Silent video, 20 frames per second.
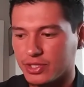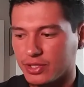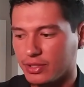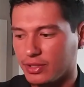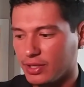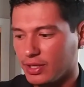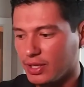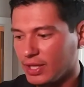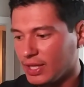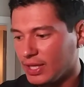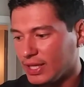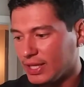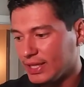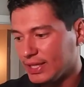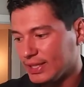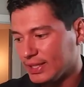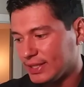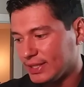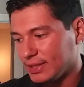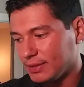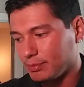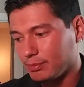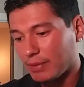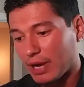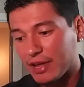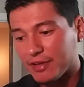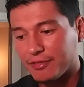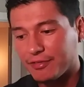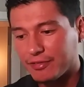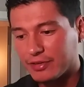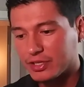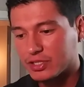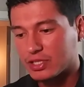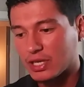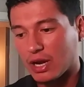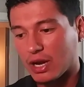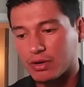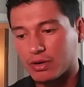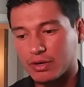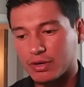And my fish,
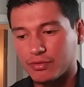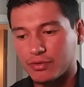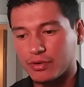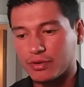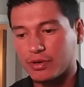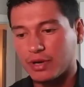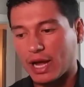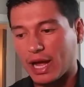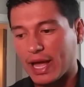however,